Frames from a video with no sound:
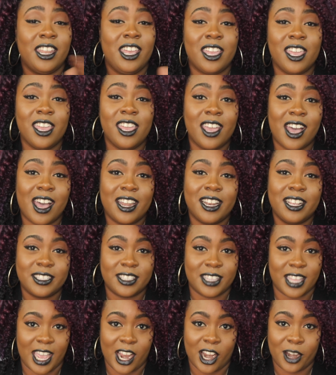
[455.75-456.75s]
LeakyCon
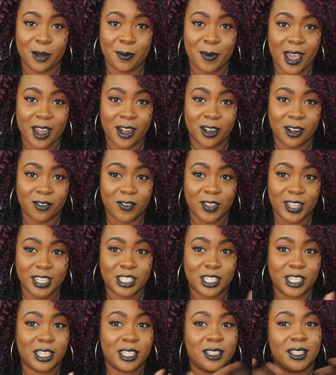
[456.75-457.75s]
is the Harry Potter
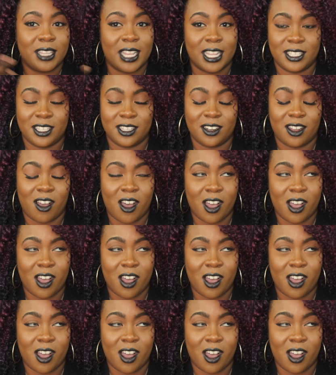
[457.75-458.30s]
convention that's in